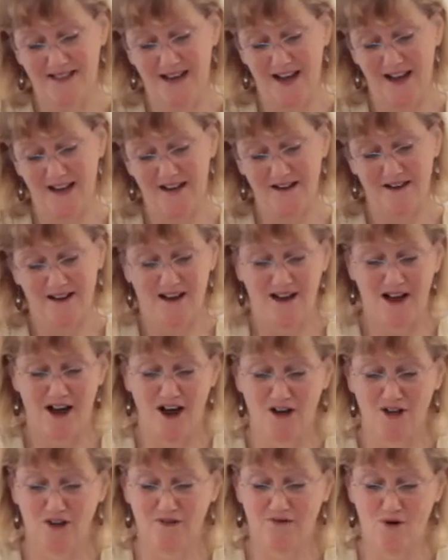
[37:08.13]
night,
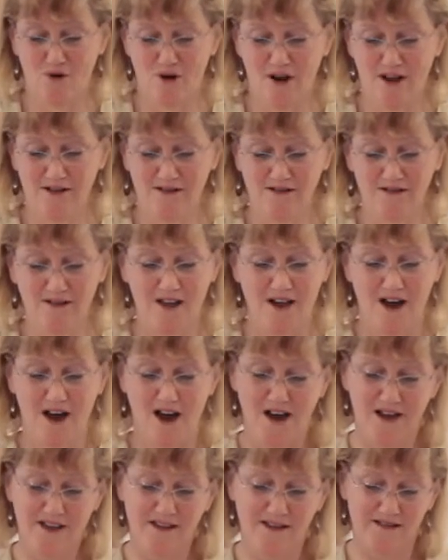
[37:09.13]
olive oil,
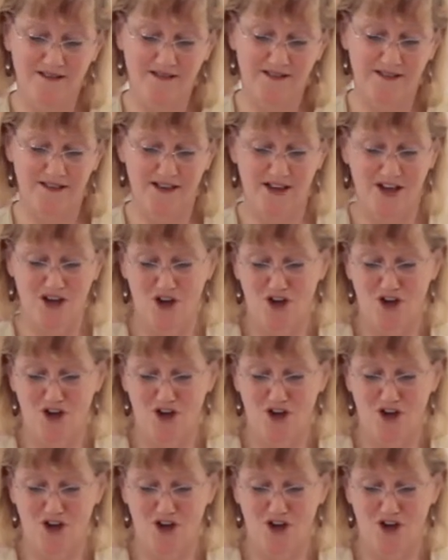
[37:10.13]
onions,